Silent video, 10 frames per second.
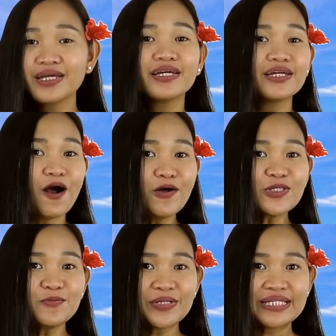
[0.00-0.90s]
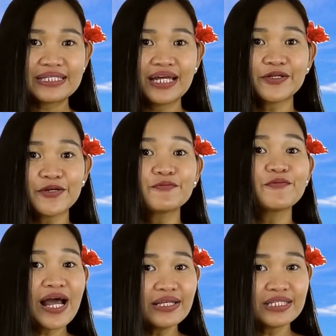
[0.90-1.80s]
It also means that her
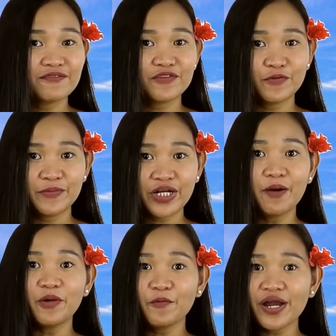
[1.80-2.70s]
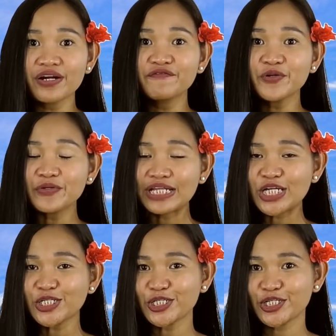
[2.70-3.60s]
relatives will become aware of your
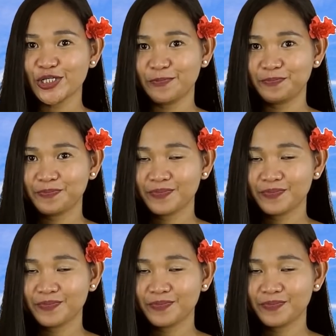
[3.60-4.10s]
relationship